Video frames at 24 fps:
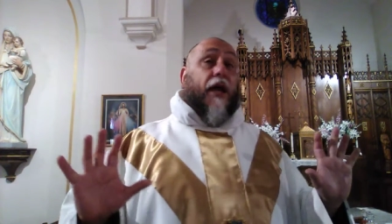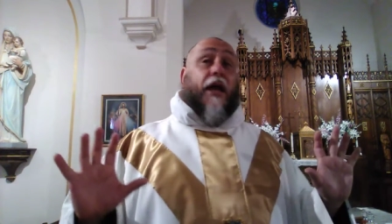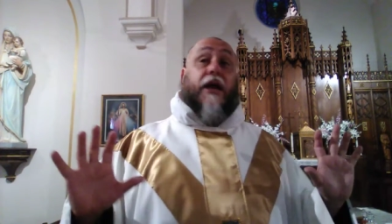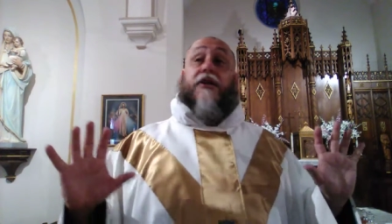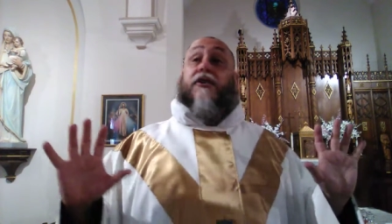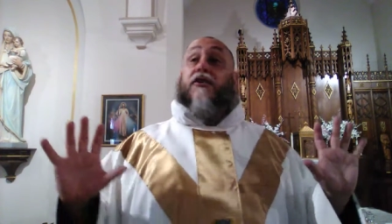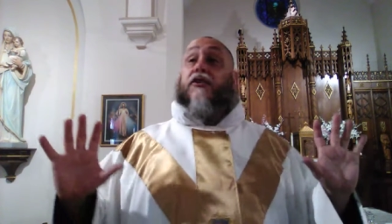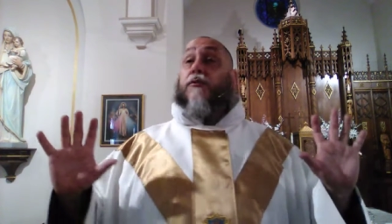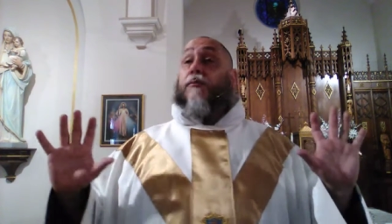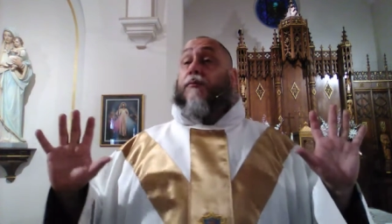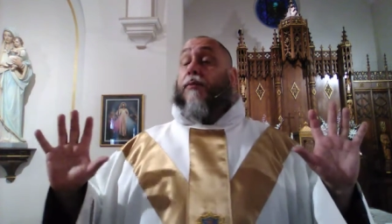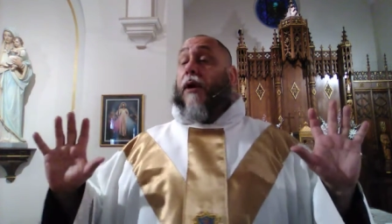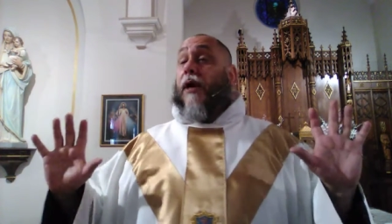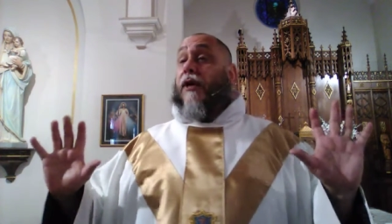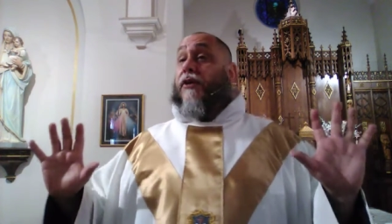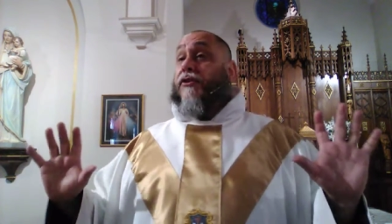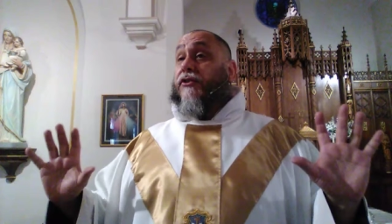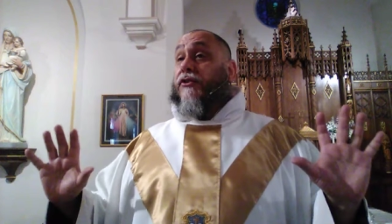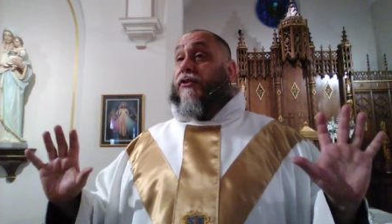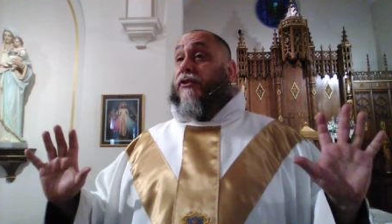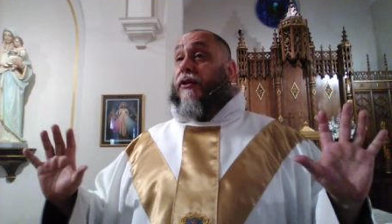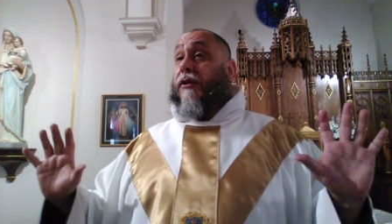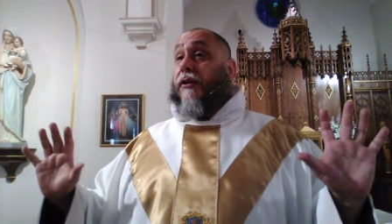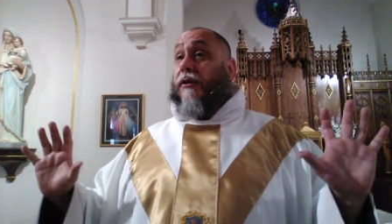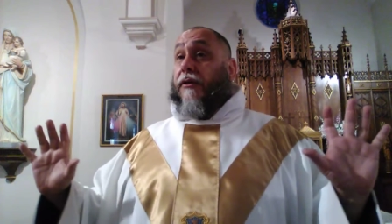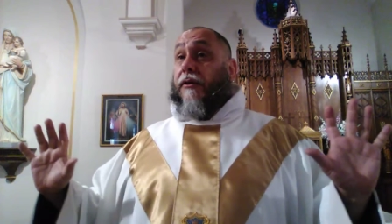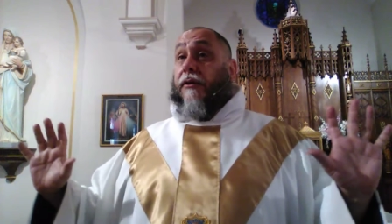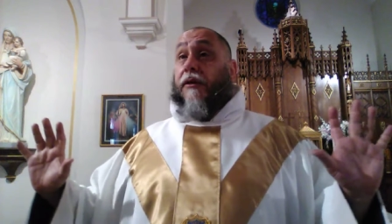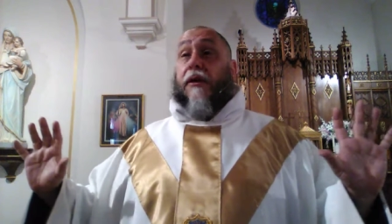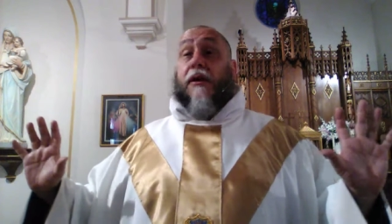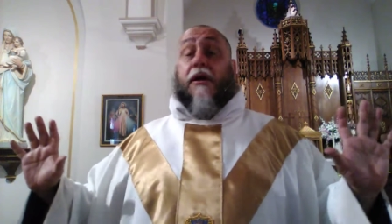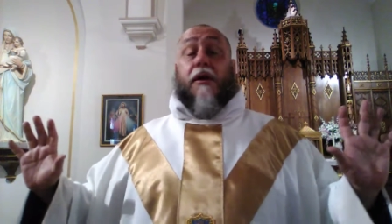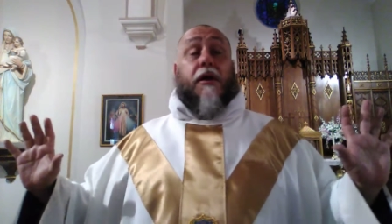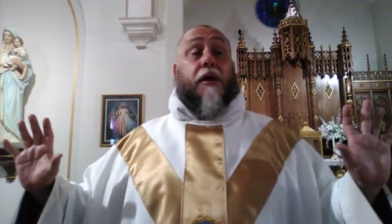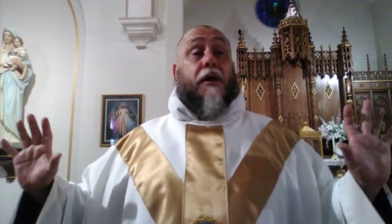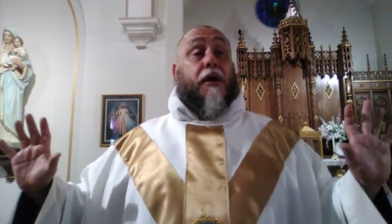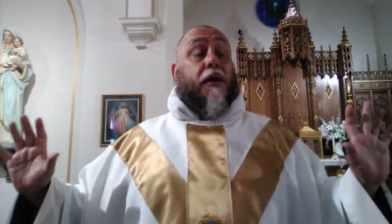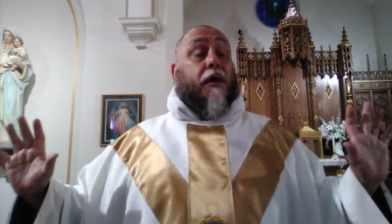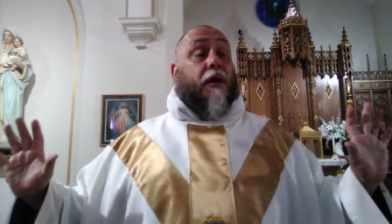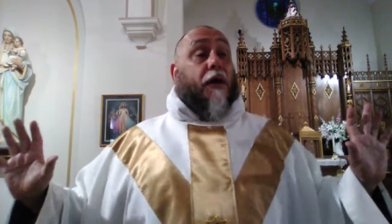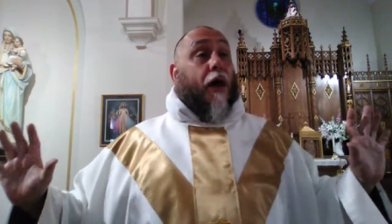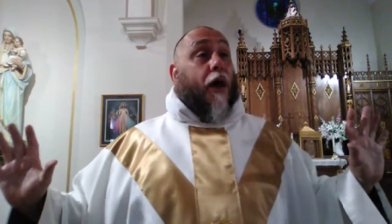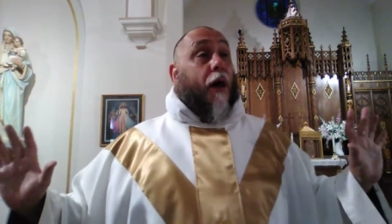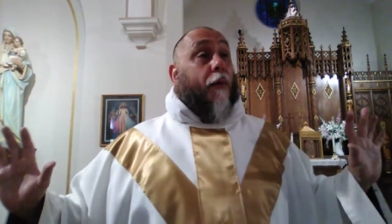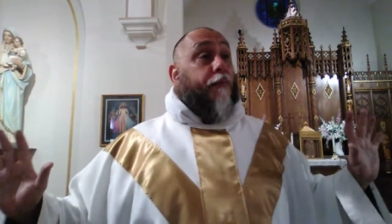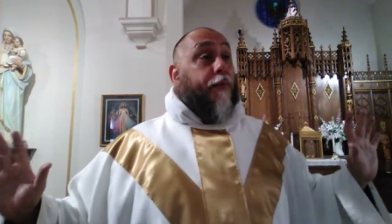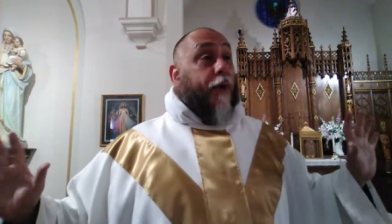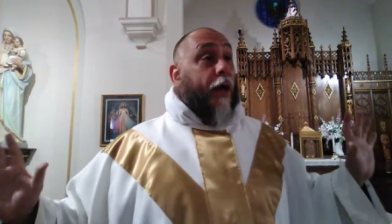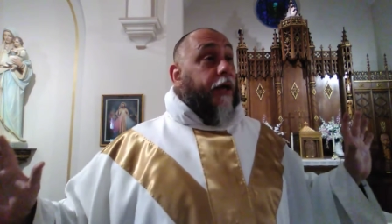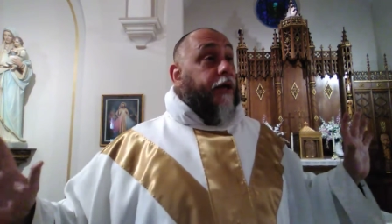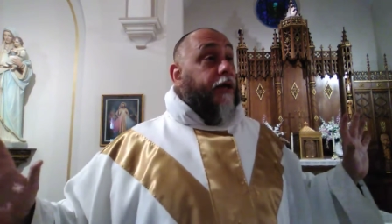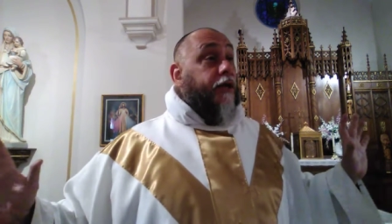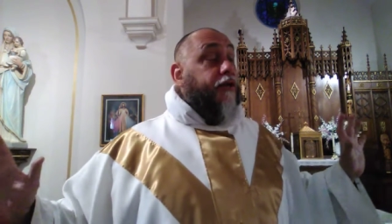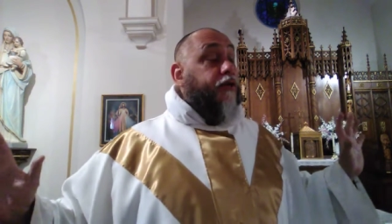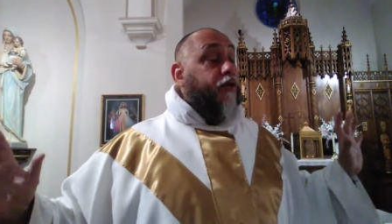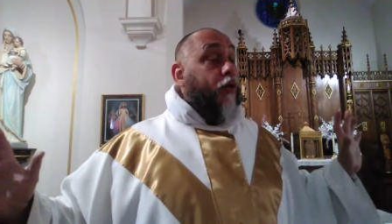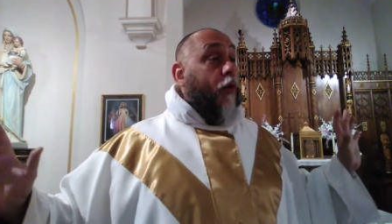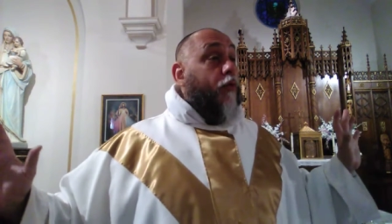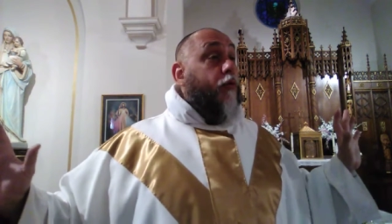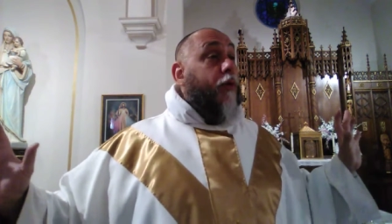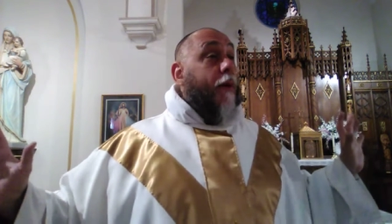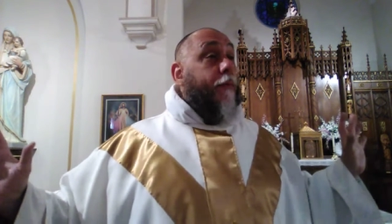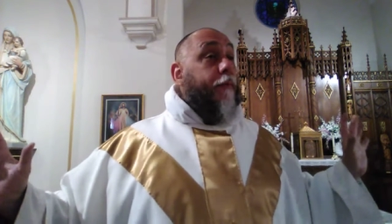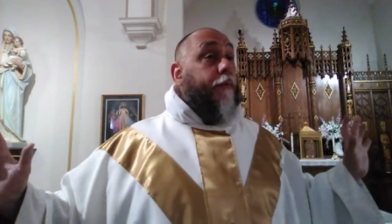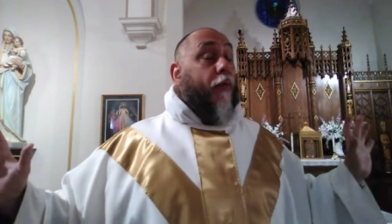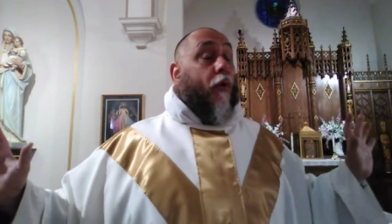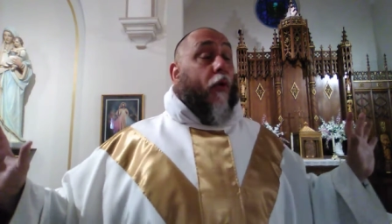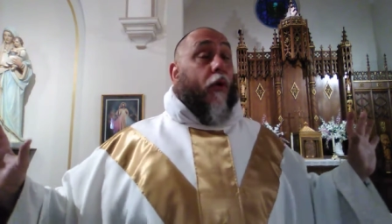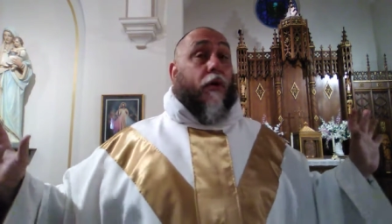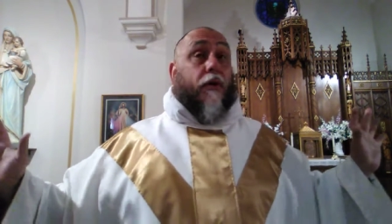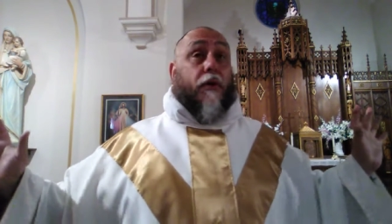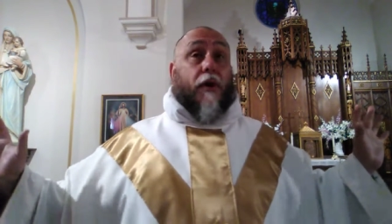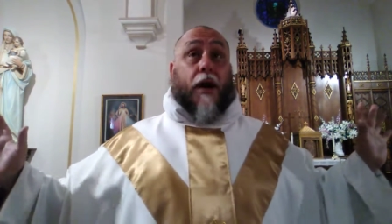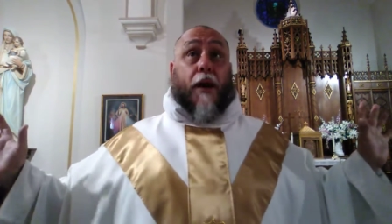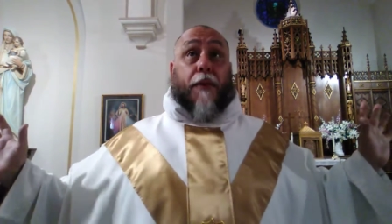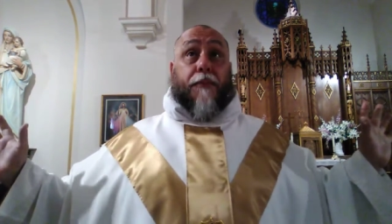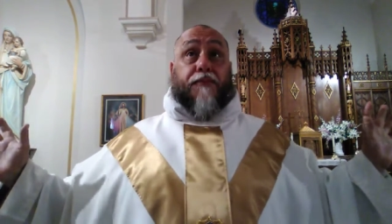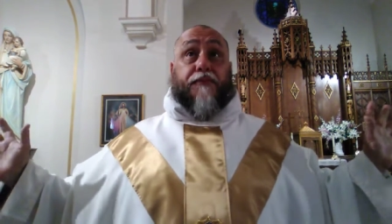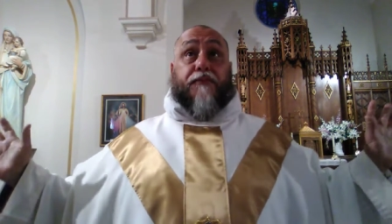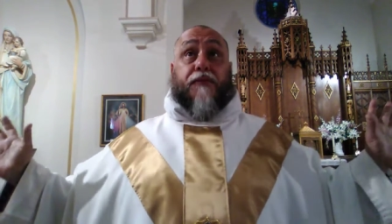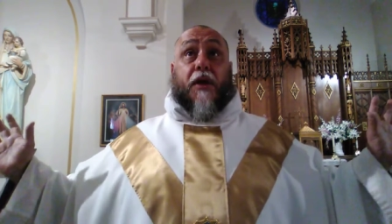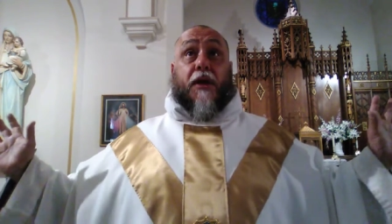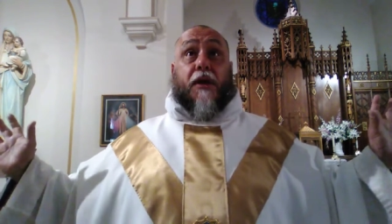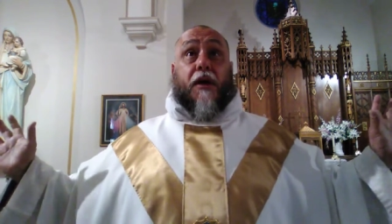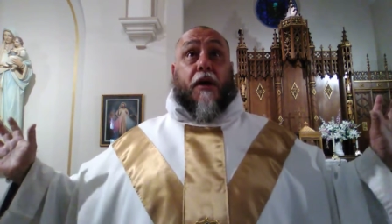expressing uh, penance or, rep- or um,